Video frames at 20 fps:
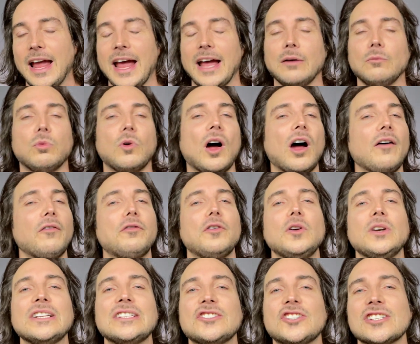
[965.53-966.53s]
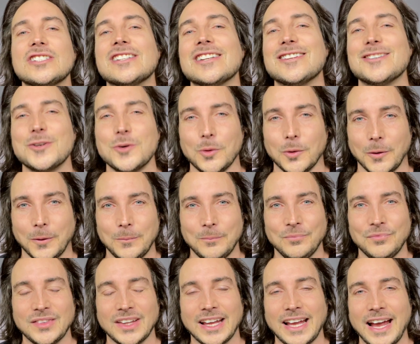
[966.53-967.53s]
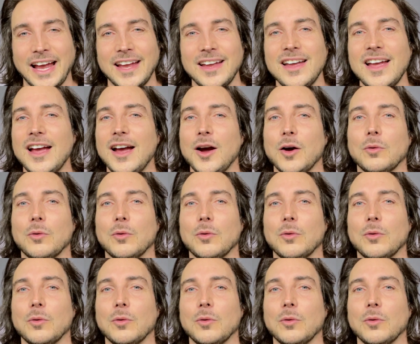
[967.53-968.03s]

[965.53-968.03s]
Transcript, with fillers: And raw food is just a tool. Okay.